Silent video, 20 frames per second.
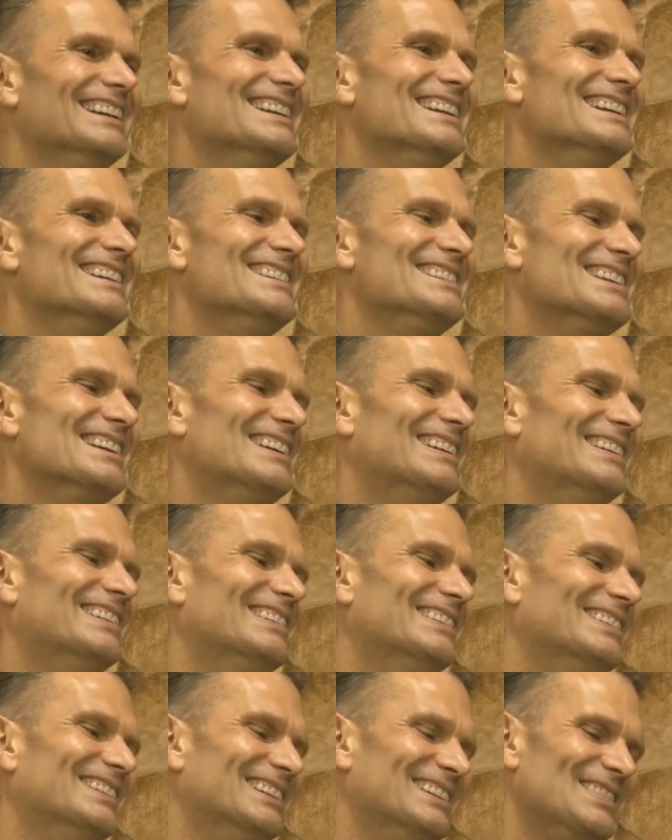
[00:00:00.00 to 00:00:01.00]

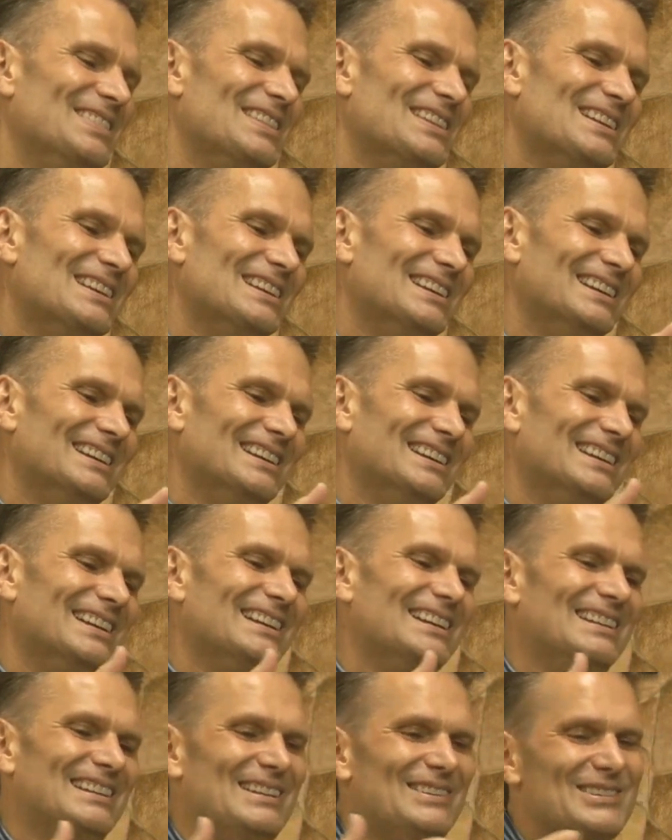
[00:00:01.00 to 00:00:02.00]
So
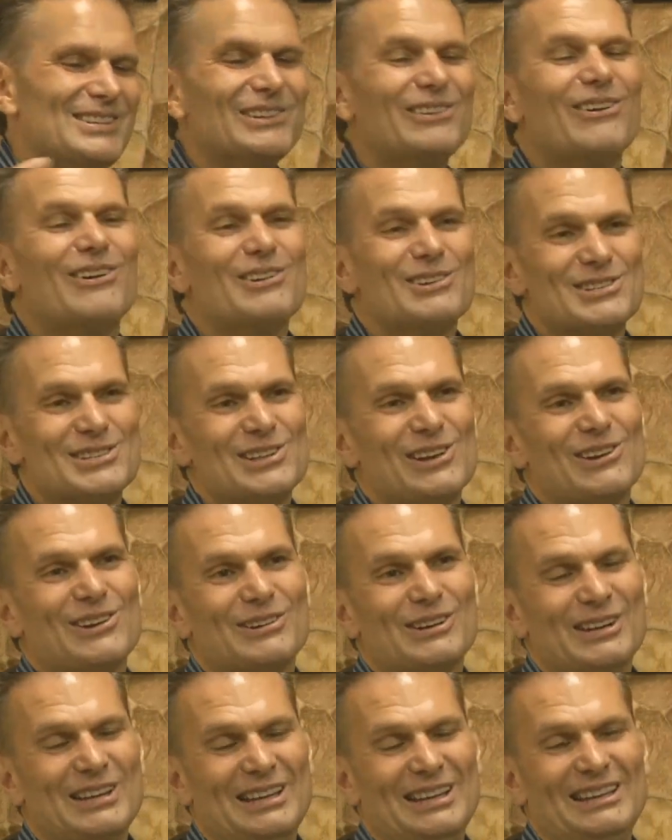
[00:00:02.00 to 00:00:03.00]
it was a long song.
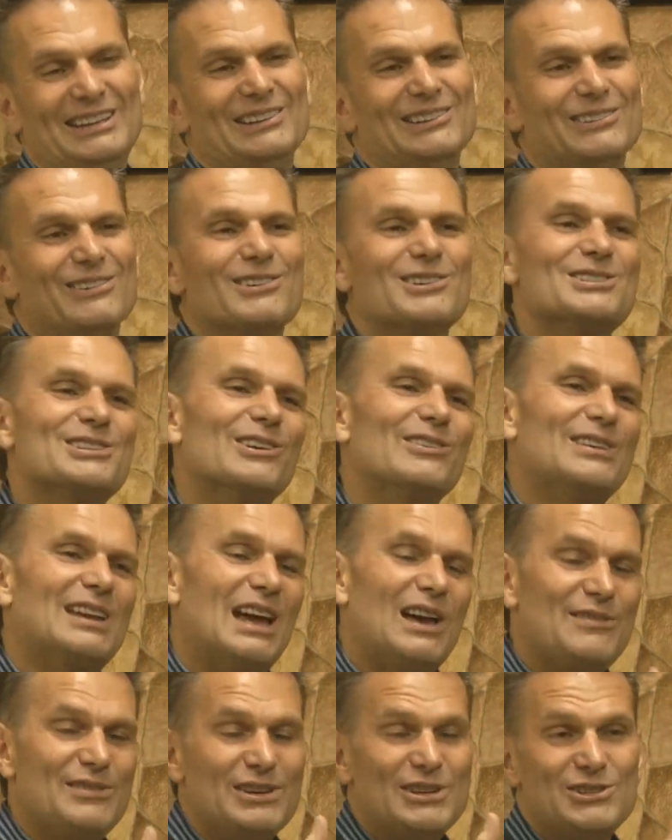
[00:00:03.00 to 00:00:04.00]
In a long song, you
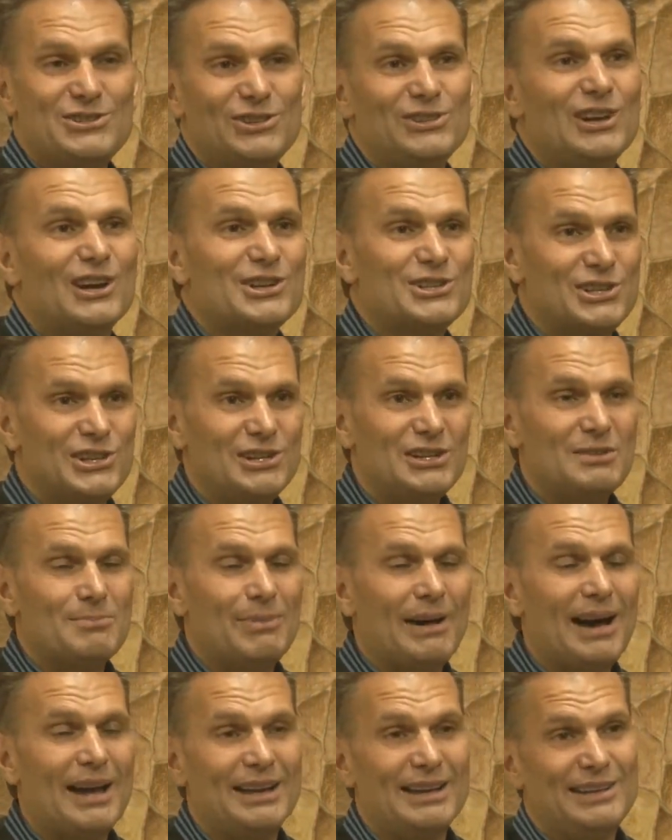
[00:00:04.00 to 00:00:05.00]
have your introduction, your
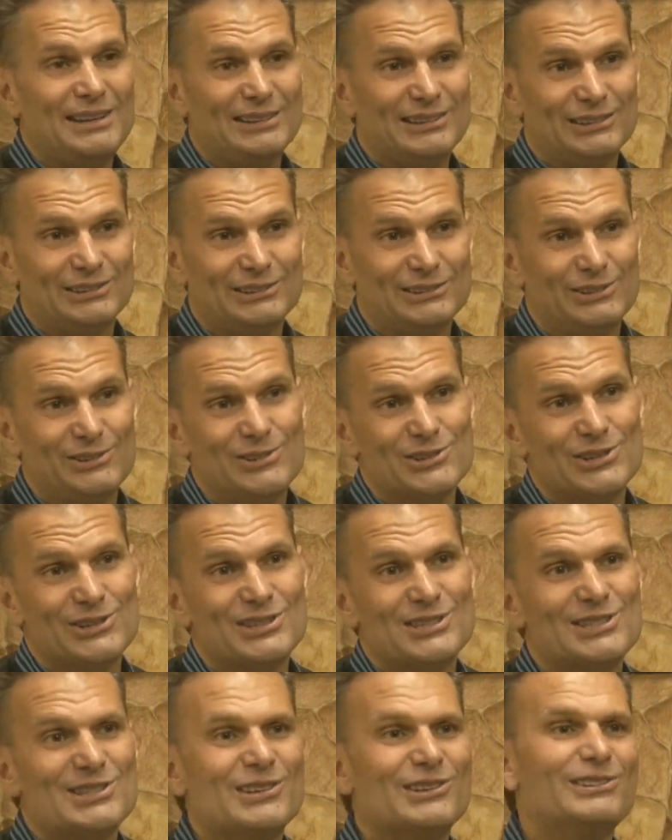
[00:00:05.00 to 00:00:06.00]
body, and conclusion.
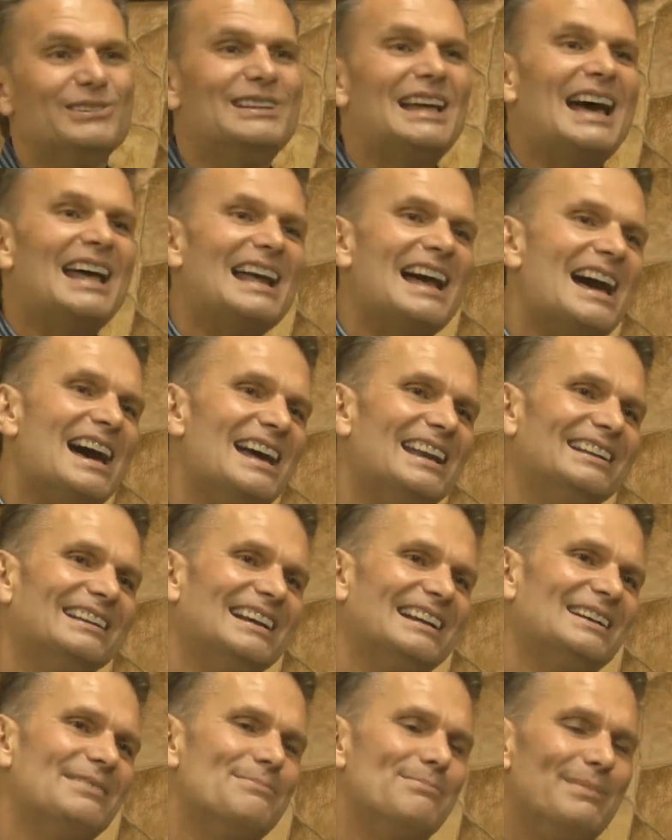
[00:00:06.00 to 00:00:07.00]
So that had
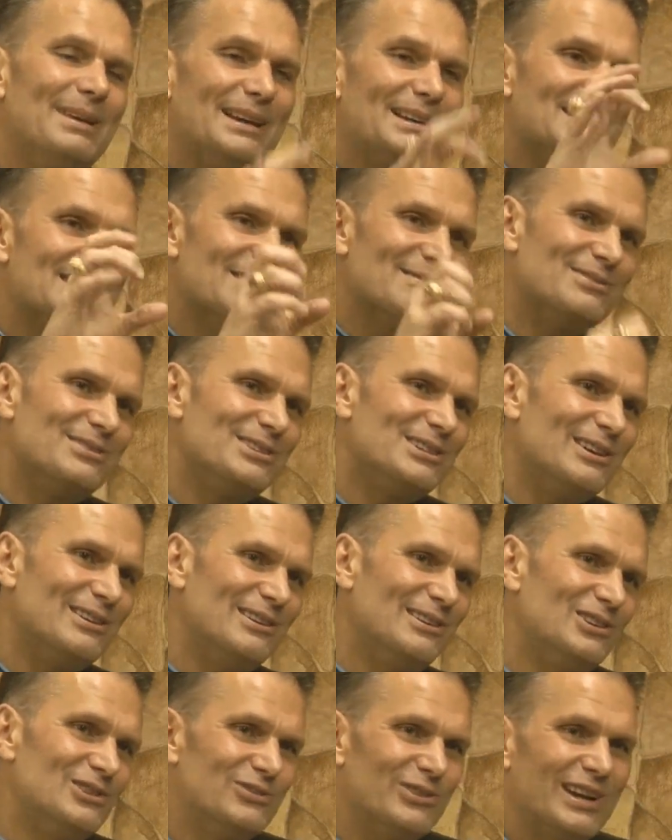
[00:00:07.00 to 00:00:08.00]
like a mix of
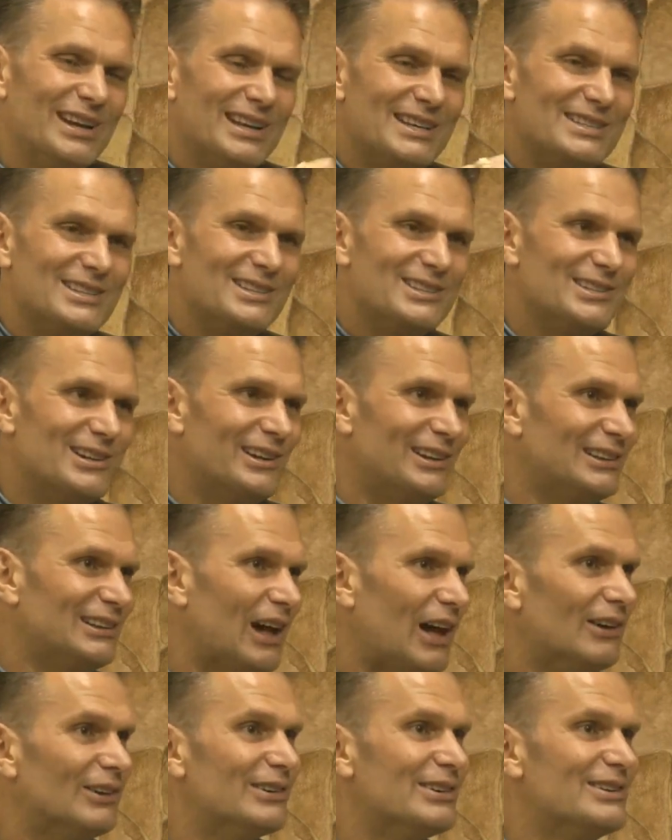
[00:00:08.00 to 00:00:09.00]
certain drinks and certain
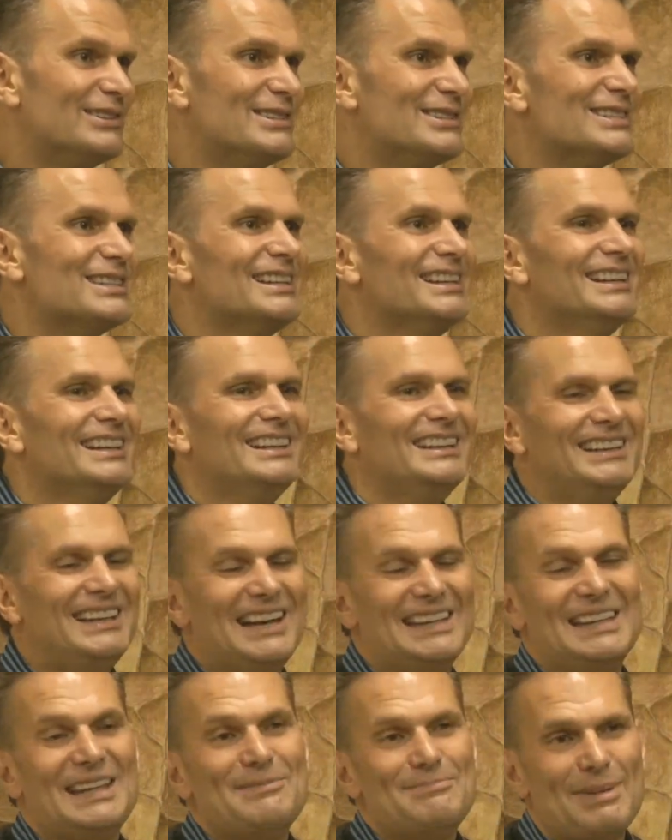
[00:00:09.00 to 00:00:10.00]
colors.
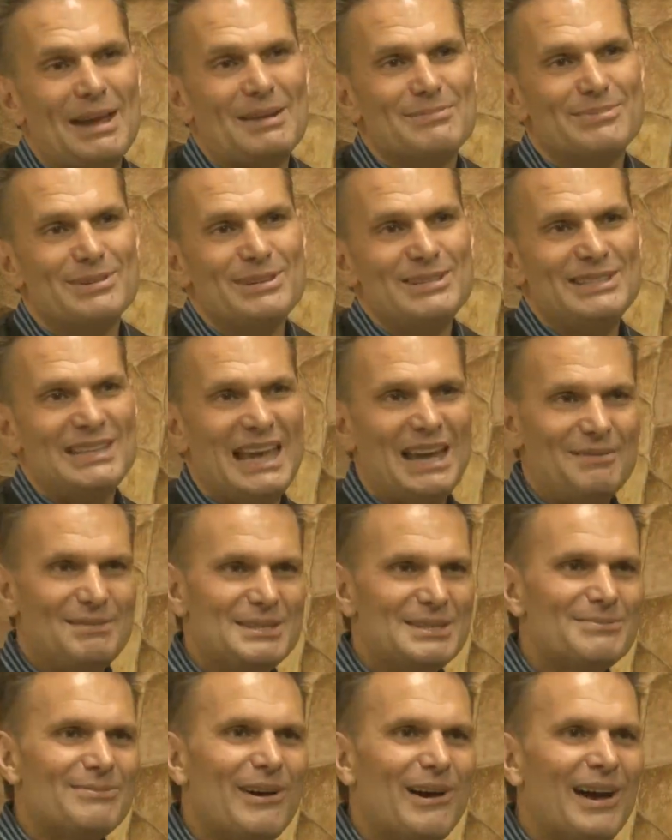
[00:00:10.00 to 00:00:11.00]
And then Bay Breeze came
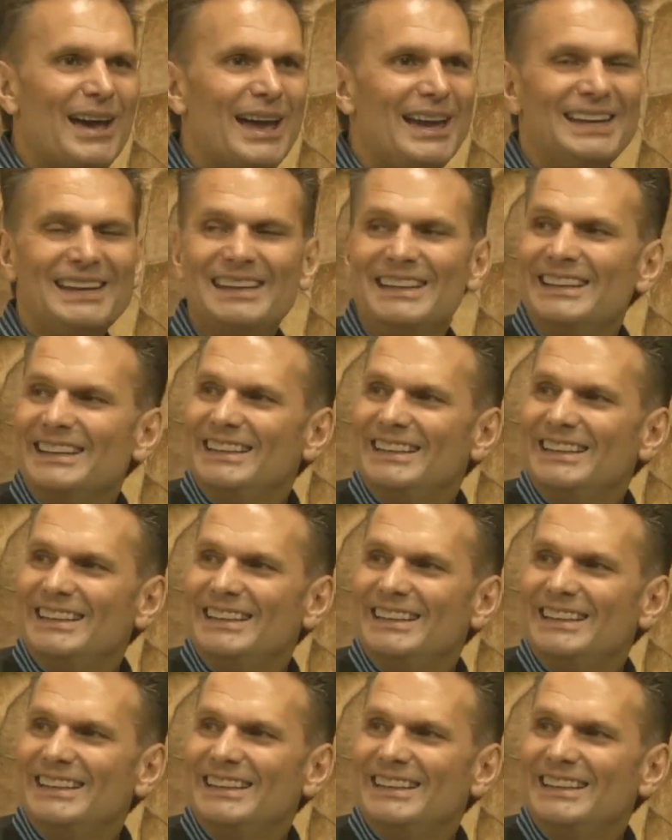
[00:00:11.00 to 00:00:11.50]
to mind.